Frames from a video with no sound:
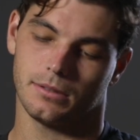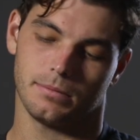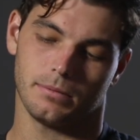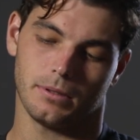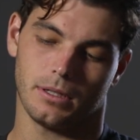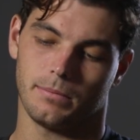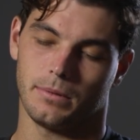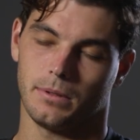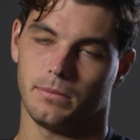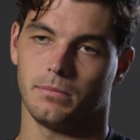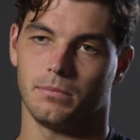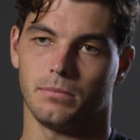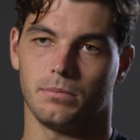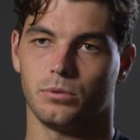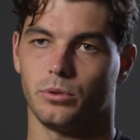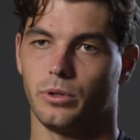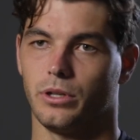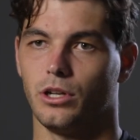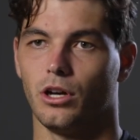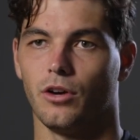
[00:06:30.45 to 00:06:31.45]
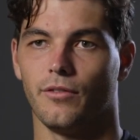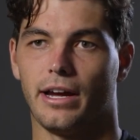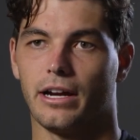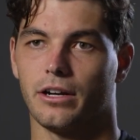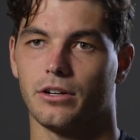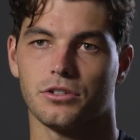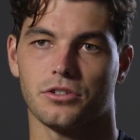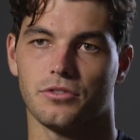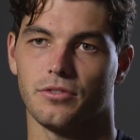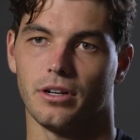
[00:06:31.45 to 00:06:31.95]
should be between Novak
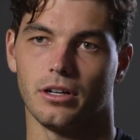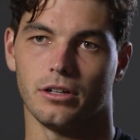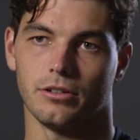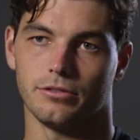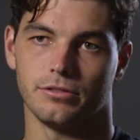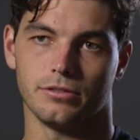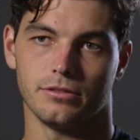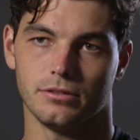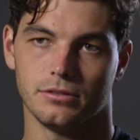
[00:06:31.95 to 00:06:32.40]
or Zverev.